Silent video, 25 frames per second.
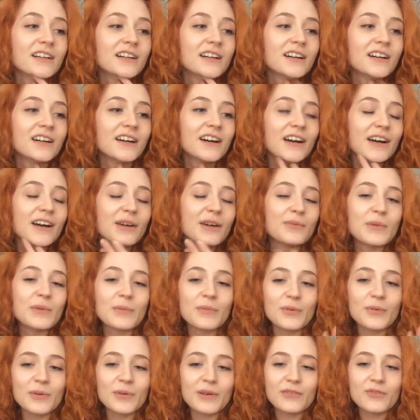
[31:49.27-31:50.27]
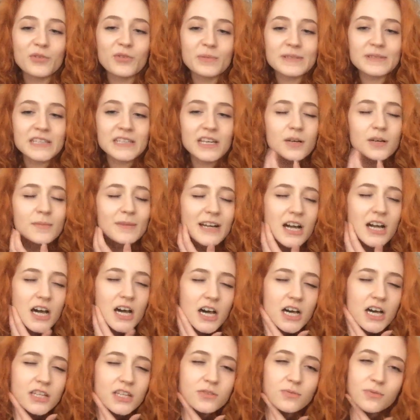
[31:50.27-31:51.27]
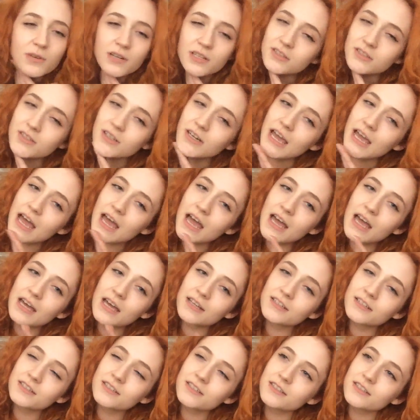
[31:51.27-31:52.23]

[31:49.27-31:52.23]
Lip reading: remember when everyone was like, oh my god, the world's going to end.